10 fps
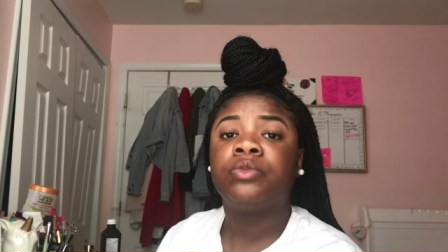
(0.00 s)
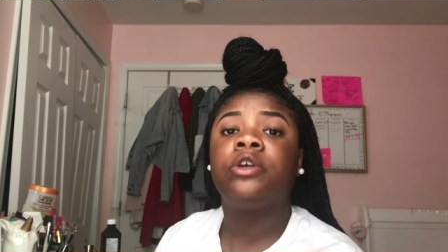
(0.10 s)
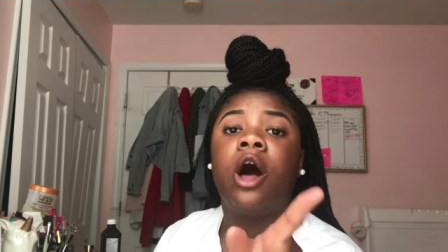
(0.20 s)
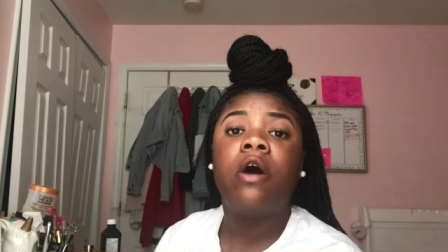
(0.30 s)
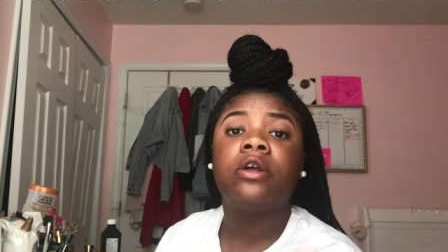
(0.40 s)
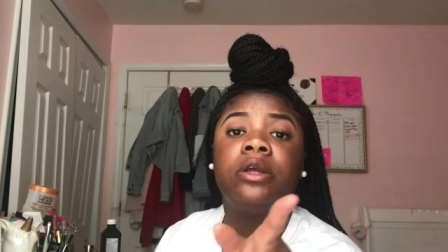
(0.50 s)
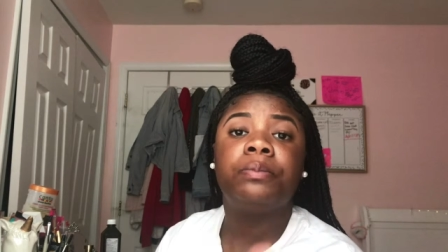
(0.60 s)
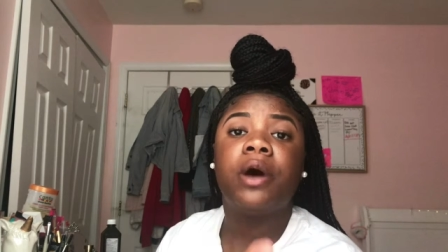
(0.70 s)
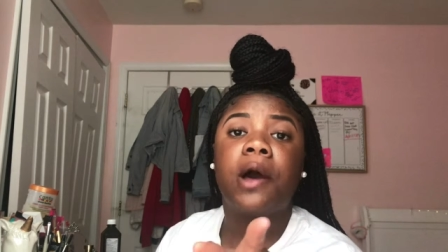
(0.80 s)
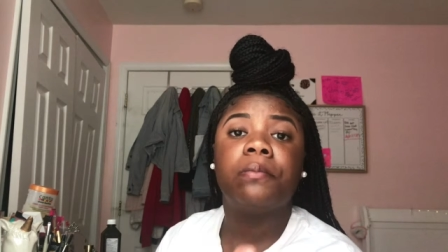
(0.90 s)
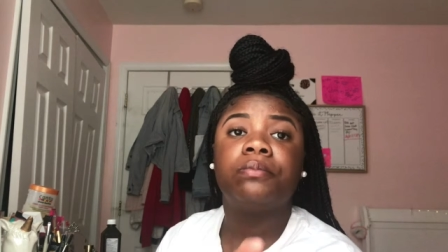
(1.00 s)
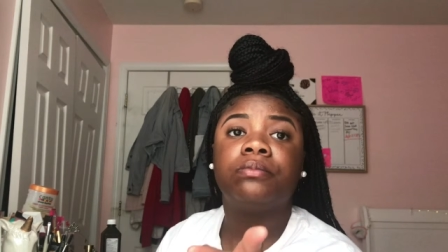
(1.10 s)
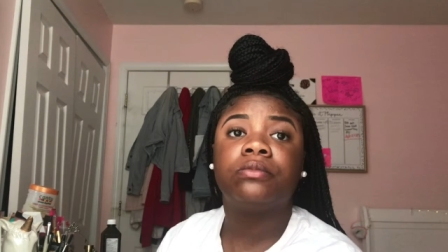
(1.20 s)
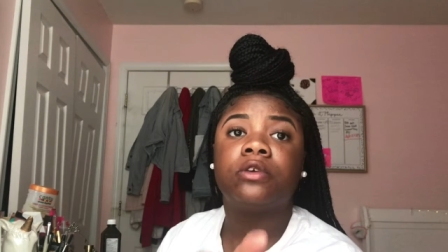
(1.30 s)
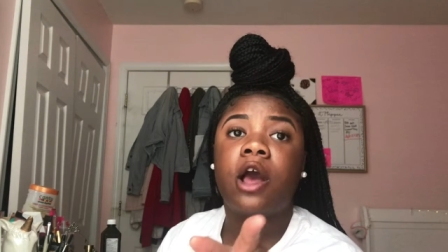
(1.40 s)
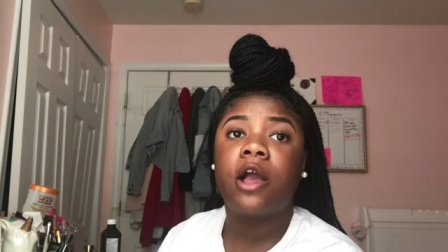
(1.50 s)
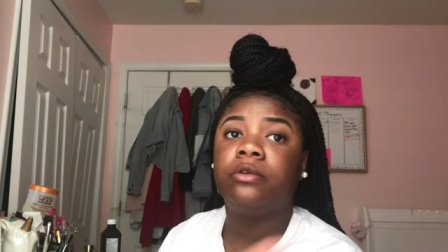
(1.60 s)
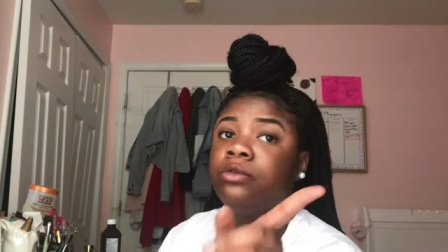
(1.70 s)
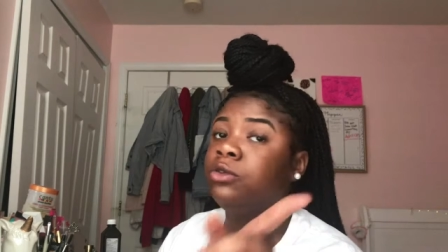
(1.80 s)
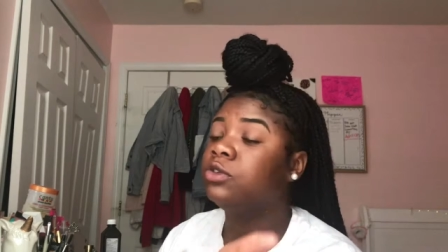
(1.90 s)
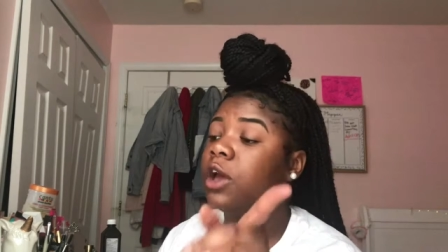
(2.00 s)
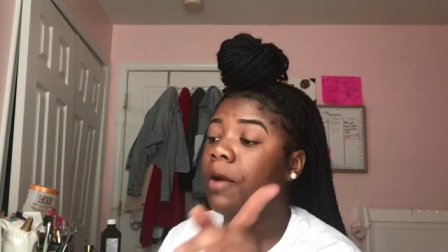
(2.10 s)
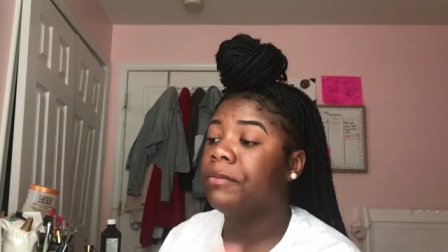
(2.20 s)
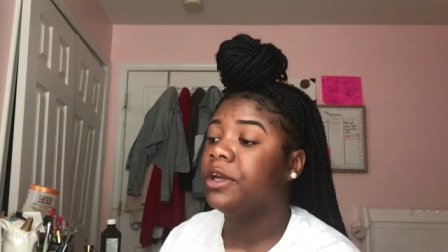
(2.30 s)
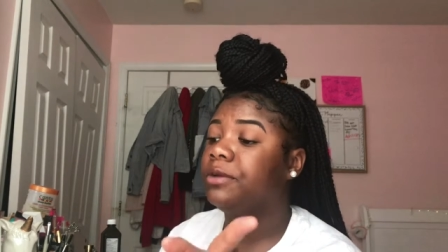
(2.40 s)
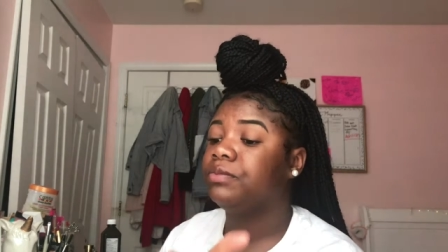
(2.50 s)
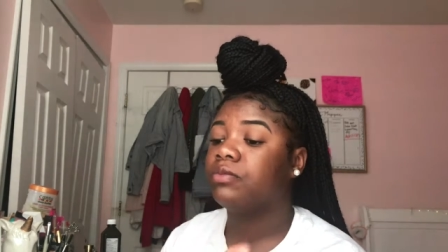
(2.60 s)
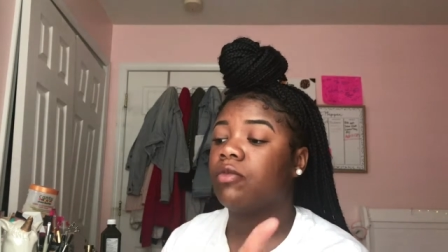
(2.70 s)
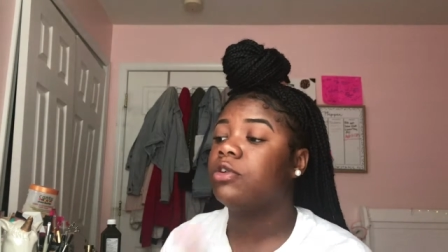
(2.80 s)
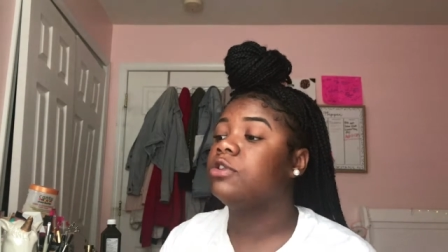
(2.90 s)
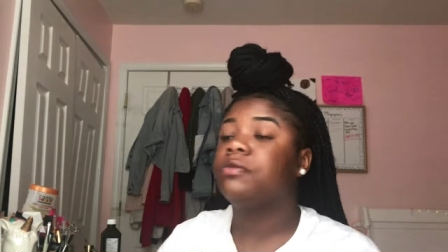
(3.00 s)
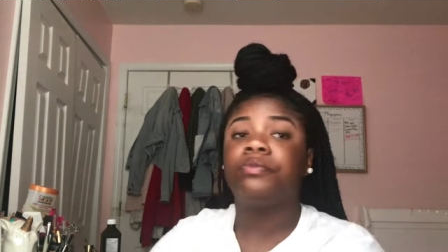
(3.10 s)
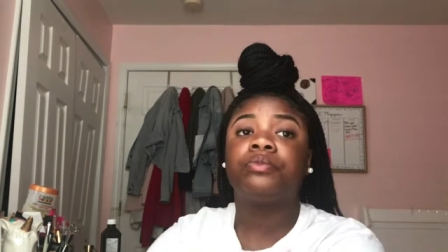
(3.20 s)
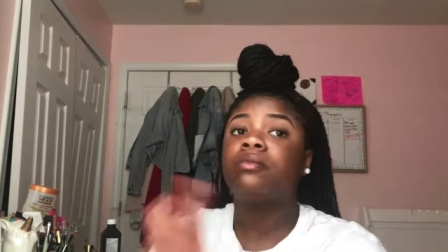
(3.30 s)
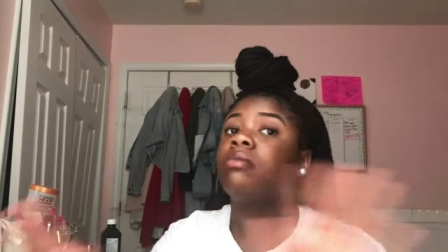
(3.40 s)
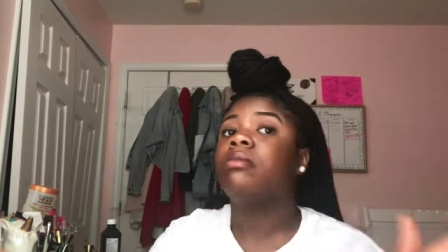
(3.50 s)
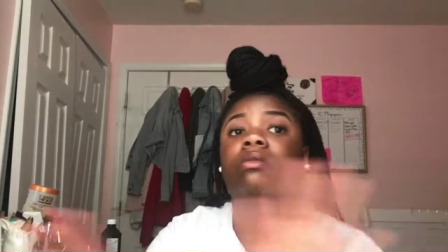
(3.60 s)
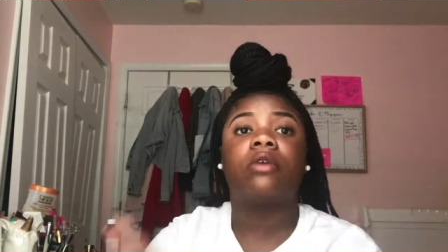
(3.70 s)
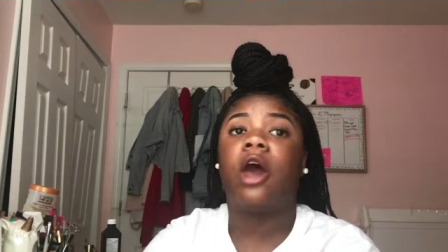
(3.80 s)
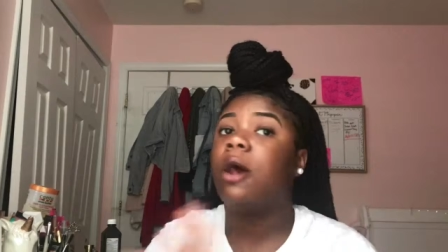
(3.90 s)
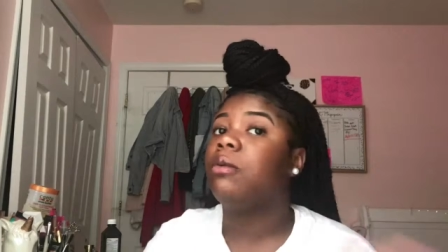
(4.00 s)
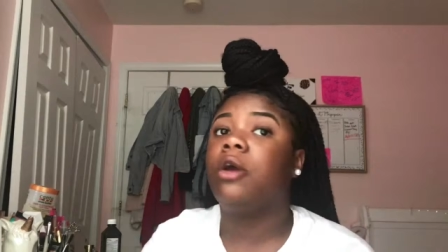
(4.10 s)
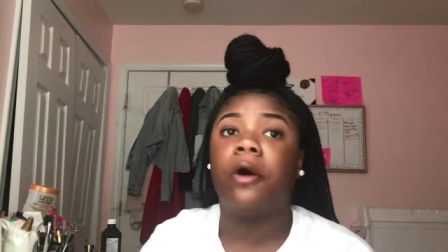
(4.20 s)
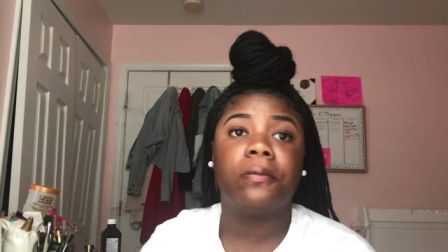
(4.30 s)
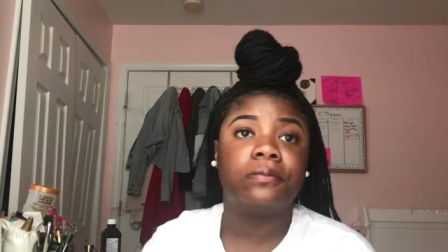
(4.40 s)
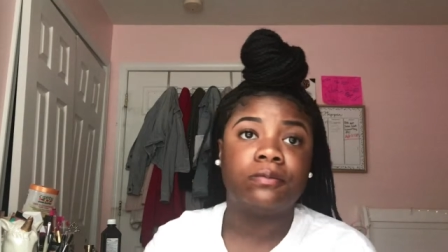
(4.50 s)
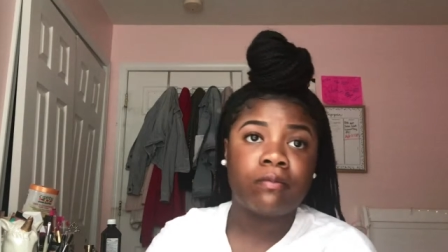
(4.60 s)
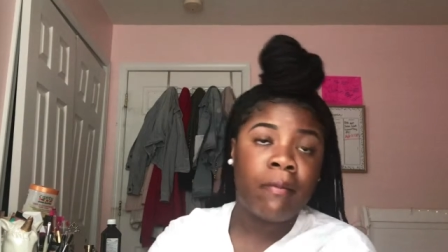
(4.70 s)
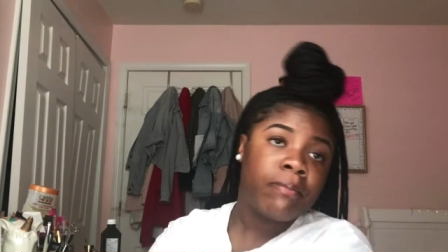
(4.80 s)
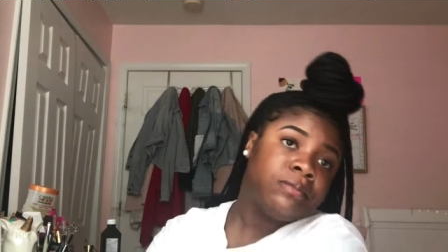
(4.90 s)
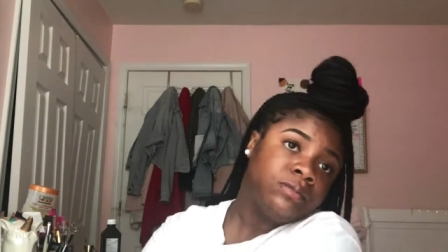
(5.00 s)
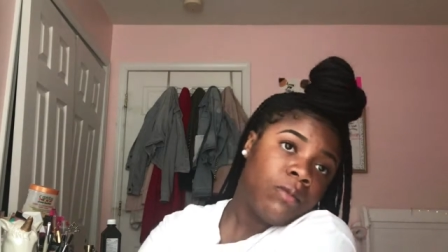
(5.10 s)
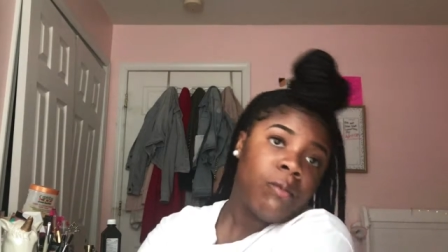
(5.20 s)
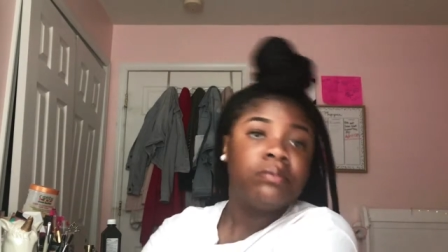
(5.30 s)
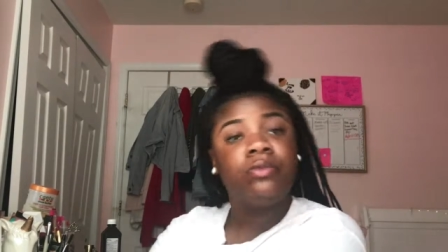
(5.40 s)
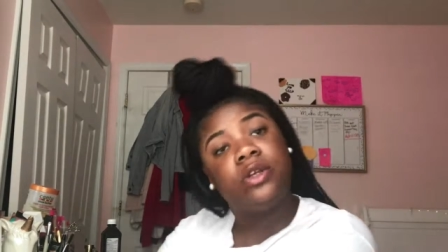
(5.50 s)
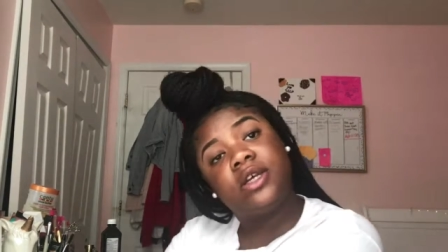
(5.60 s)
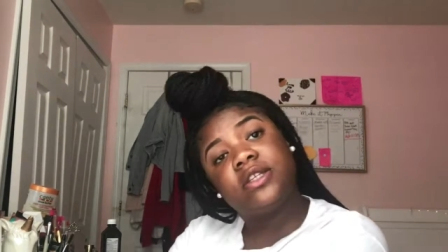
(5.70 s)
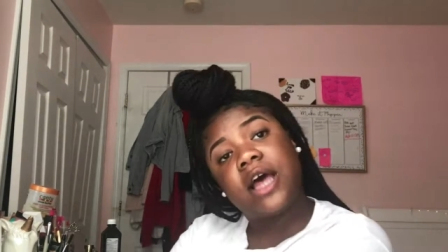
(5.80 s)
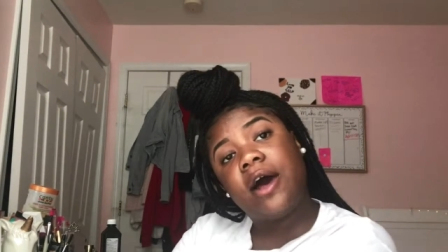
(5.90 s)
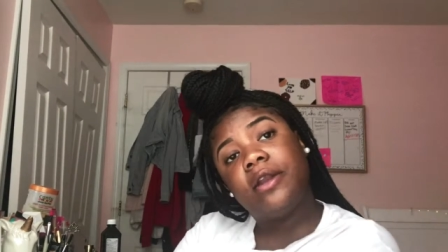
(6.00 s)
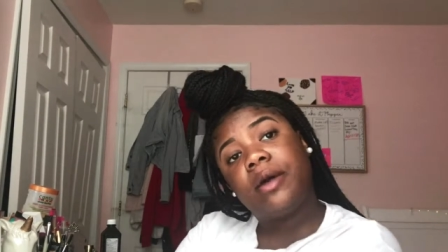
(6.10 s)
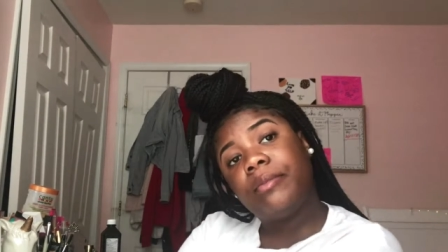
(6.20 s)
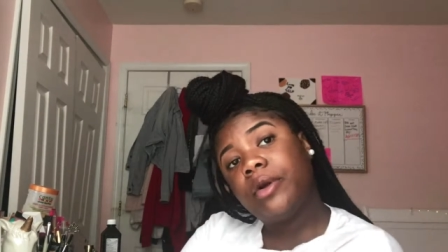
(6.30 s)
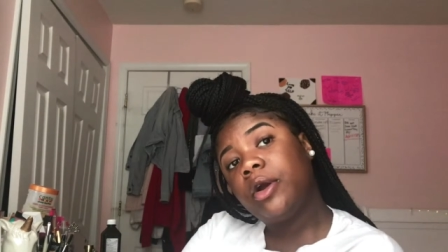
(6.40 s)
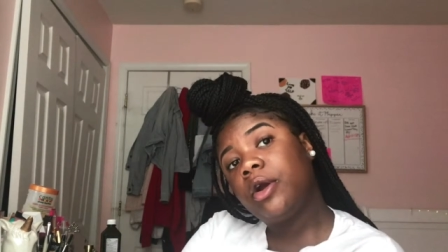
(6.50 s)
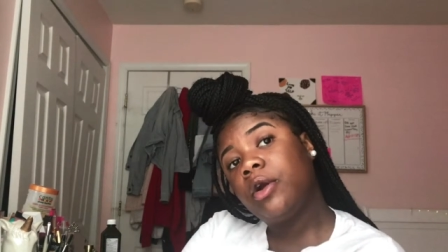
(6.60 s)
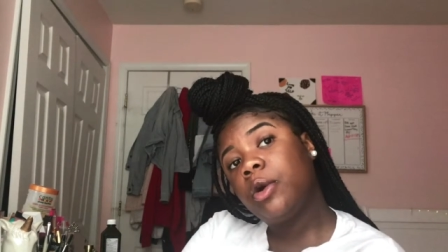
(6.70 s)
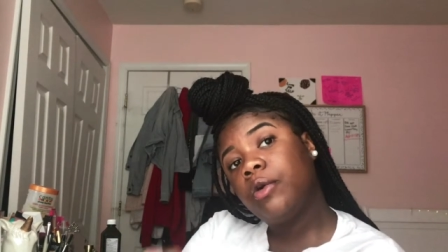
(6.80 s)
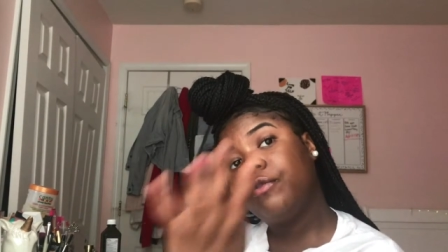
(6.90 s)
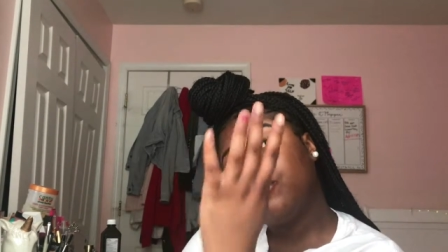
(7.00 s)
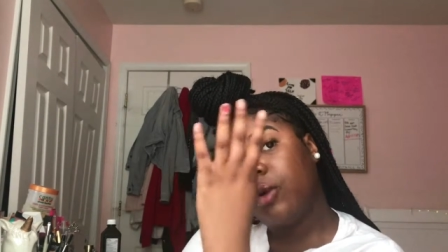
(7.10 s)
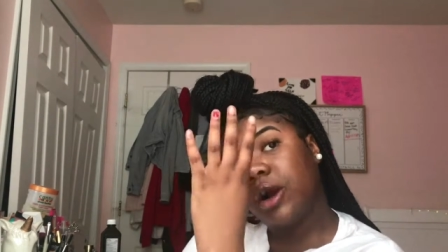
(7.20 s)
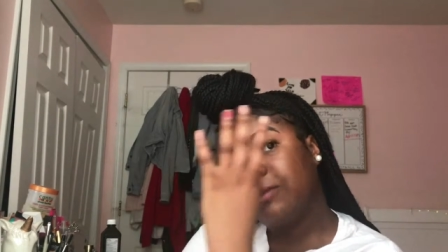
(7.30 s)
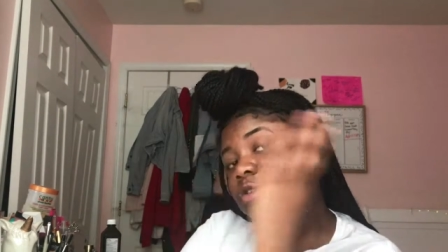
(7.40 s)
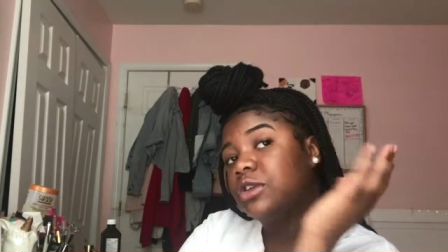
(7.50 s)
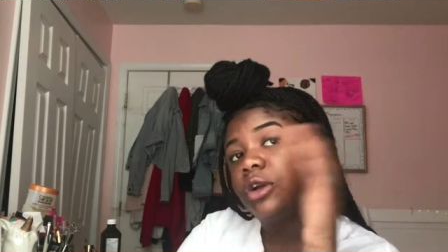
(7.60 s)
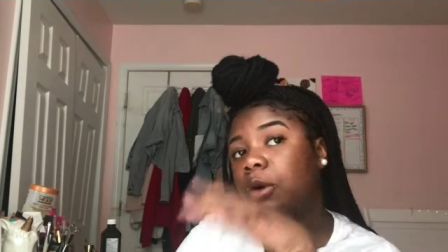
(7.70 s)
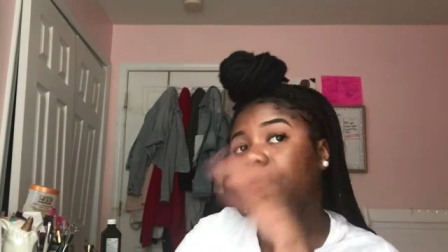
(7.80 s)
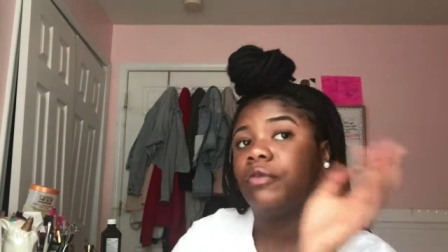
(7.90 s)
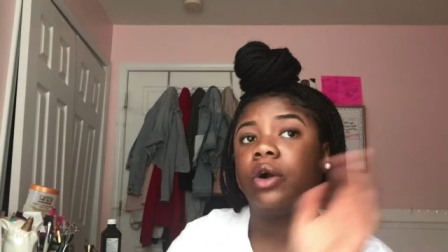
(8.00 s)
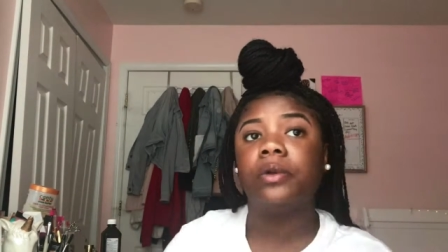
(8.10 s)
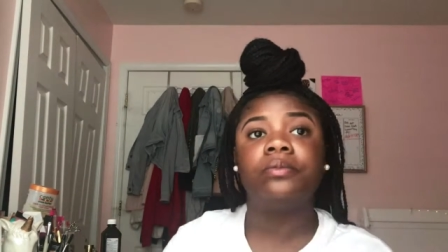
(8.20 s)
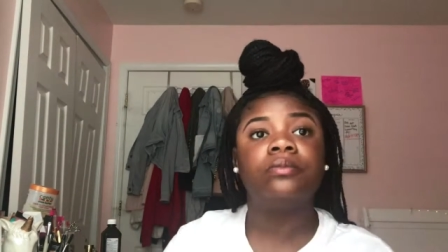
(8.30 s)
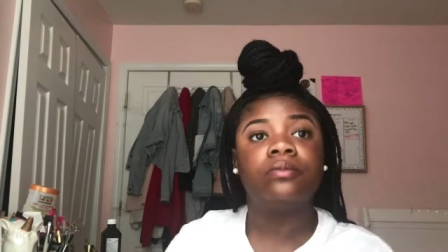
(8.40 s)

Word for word: Y'all keep up, okay? And you tell me, because I don't know. Yeah, style number 4. I'm just going to go with 4.